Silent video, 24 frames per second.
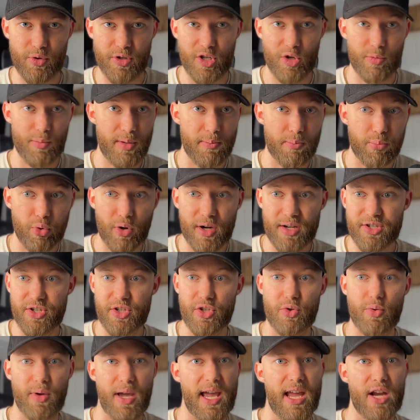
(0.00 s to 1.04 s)
And they'll be pressing
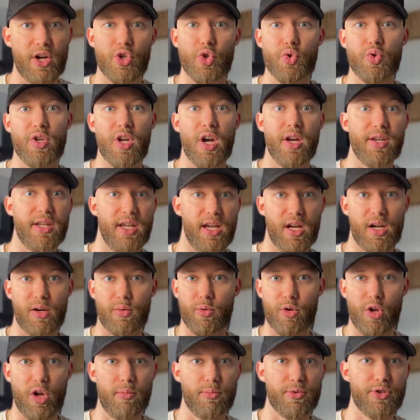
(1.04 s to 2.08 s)
you, hey, are you done yet? Are
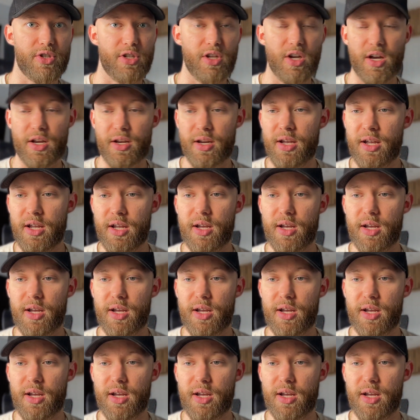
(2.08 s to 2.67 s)
we almost done?